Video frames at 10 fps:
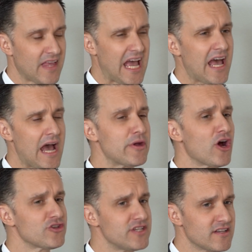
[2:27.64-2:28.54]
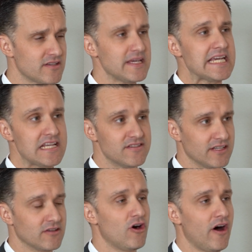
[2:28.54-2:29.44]
And we are seeing some
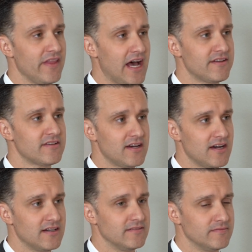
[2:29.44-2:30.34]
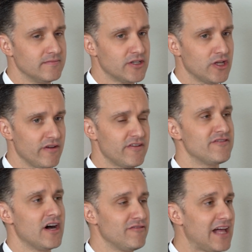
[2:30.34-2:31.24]
easing on that,
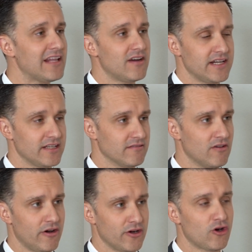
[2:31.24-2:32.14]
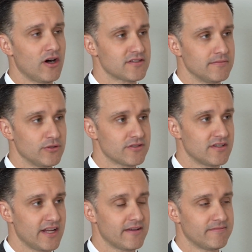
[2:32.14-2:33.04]
if not flatlining on our cost inputs
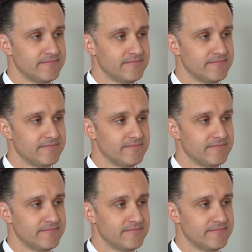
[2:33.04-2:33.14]
today.